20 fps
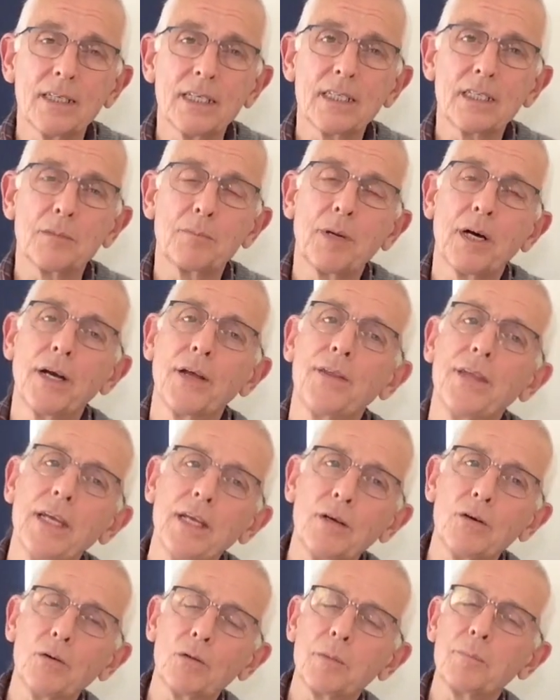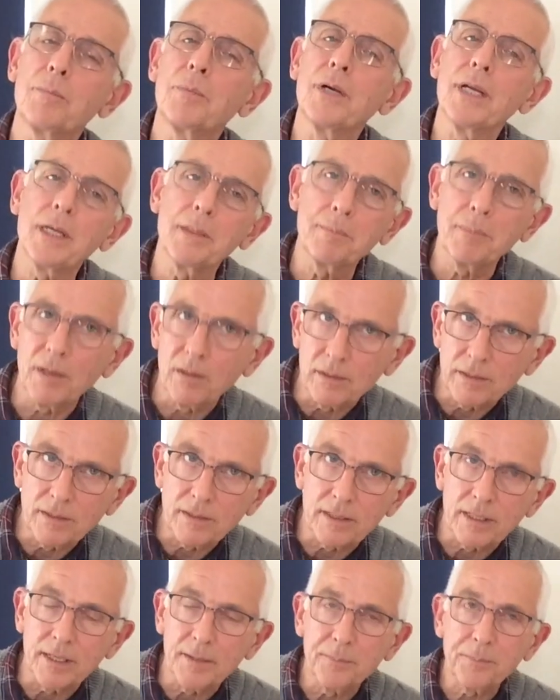is to buy a thing called a brick
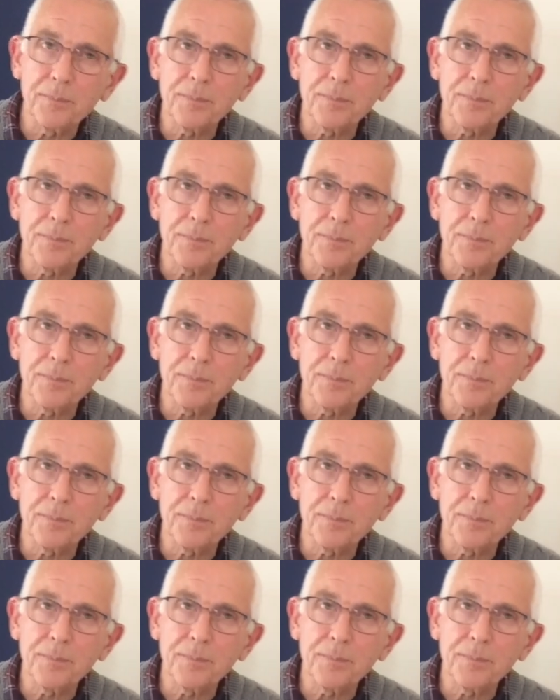bolster.